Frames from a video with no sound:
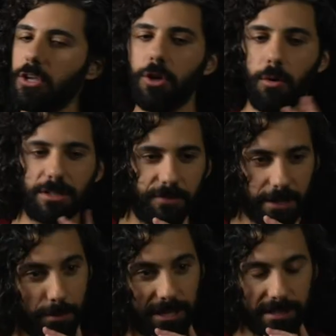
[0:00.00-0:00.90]
You know, it's
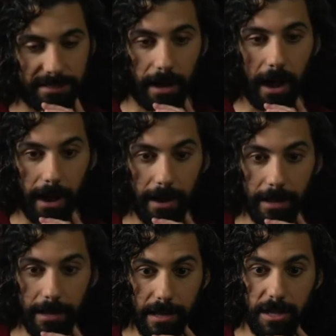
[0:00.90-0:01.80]
funny because
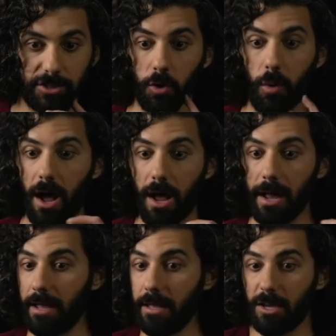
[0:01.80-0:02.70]

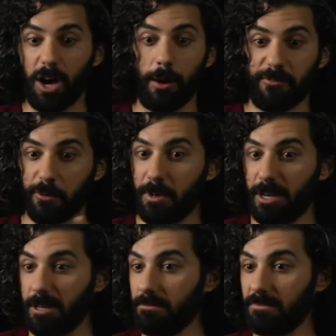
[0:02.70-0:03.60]
I come from
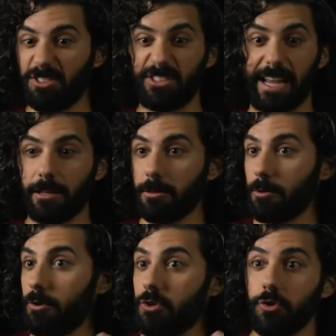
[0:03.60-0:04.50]
a
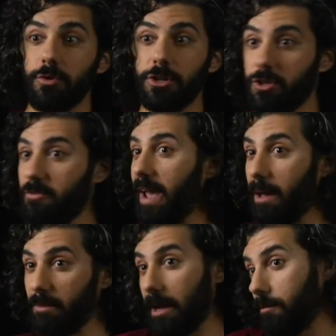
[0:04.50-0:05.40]
secular Jewish family.
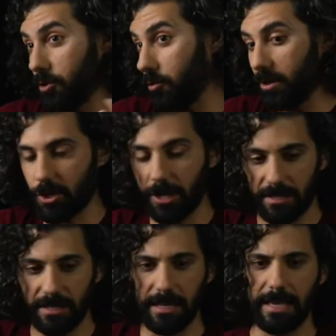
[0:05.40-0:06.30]
I'm Jewish,
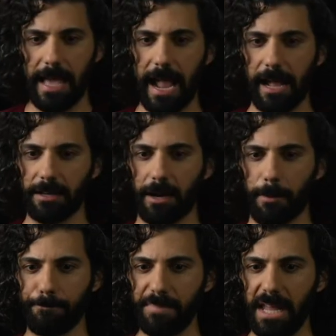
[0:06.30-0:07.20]
and
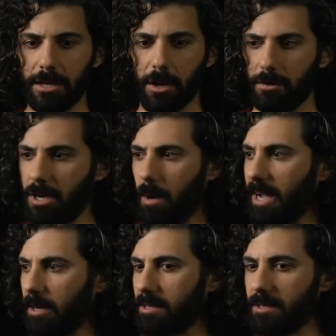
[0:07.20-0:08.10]
coming
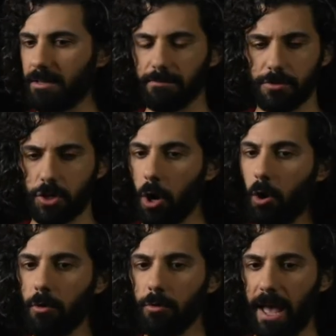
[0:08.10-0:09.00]
onto the
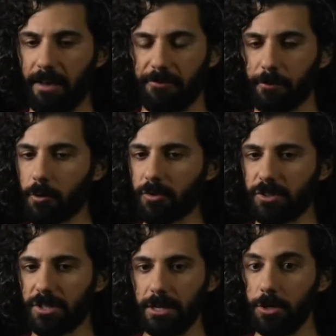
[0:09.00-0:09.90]
show at
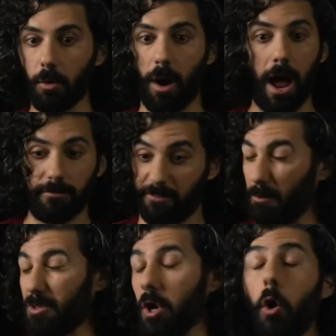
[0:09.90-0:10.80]
first, you know,
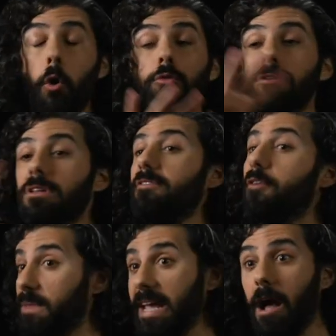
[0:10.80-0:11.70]

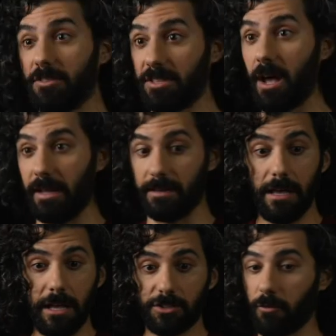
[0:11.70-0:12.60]
from the outside.
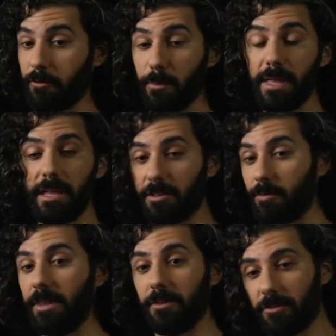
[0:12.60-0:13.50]
So for me, it's
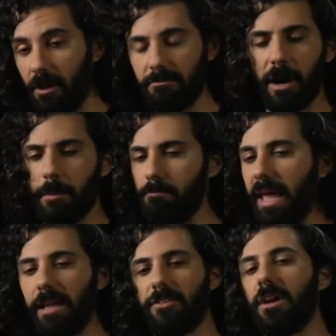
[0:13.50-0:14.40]
been this
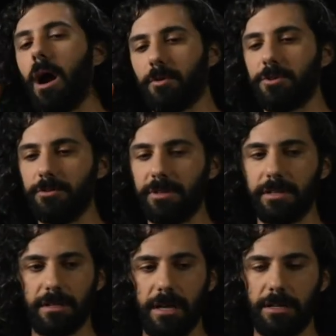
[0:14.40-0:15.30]
amazing
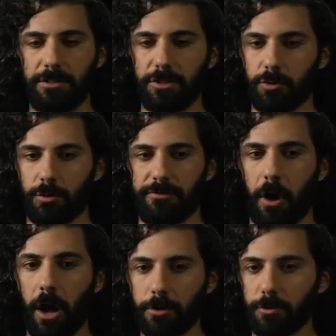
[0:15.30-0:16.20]
opportunity to sort of
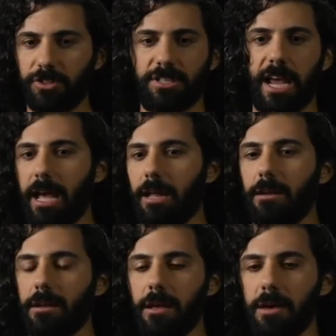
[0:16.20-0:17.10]

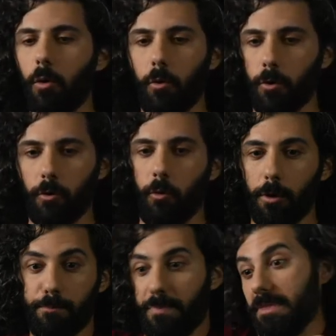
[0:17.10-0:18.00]
understand,
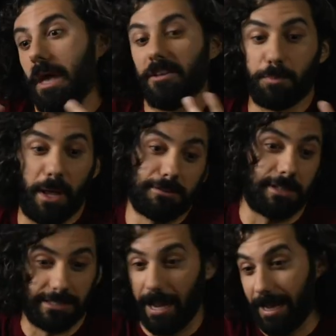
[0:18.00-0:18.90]
or as best
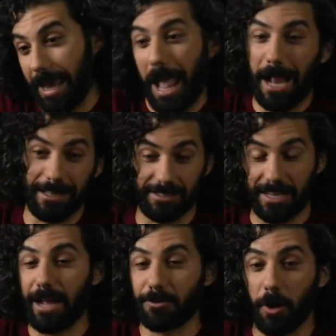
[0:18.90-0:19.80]
as I can as an
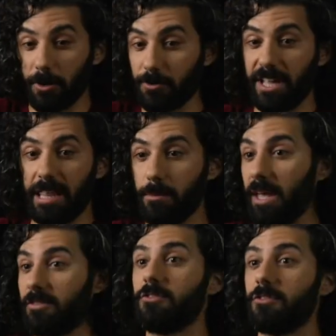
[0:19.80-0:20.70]
actor, understand the
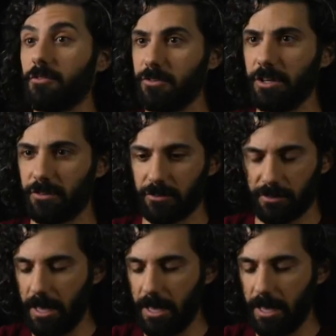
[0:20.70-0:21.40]
messages of Jesus